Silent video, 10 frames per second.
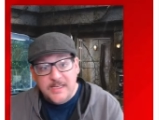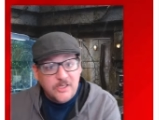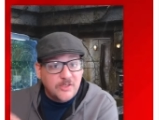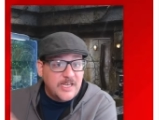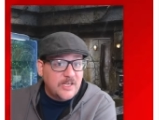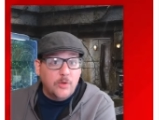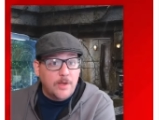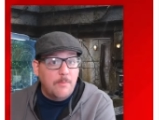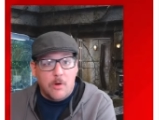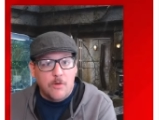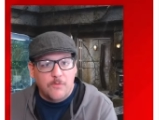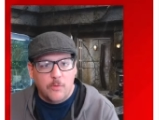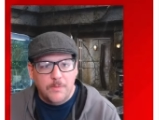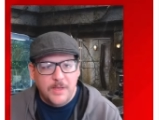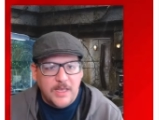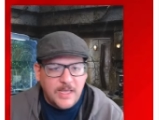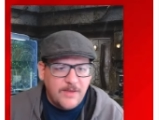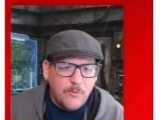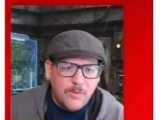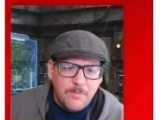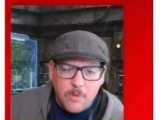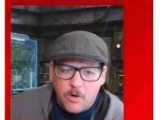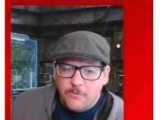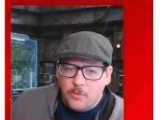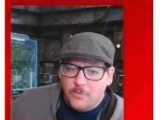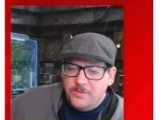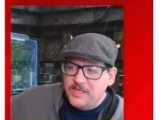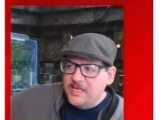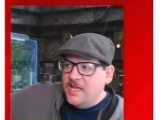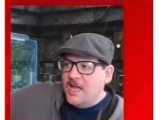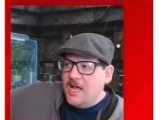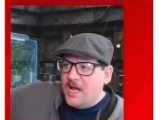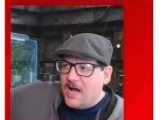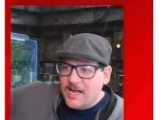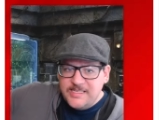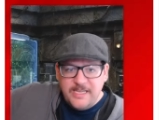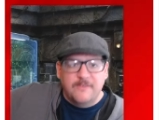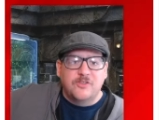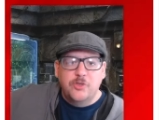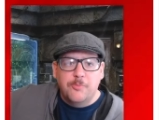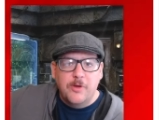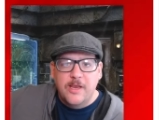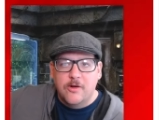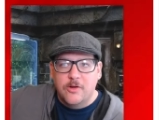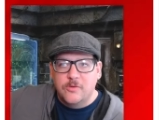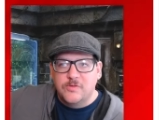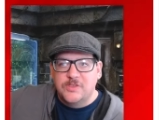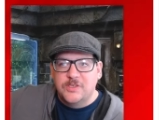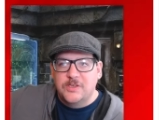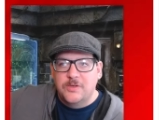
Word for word: You take a look at Marvel, even with Marvel, the idea of superheroes,